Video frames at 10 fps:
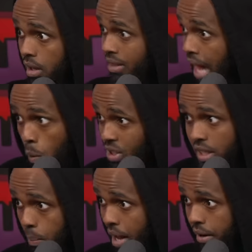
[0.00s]
Huh? That
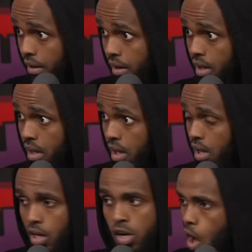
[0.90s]
wasn't the bad. Was it
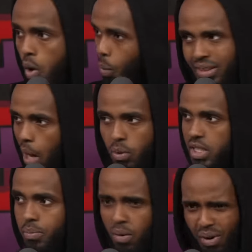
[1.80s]
not? No, it, well, that
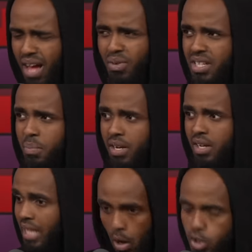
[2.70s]
wasn't the bad. Well, what that was a holiday.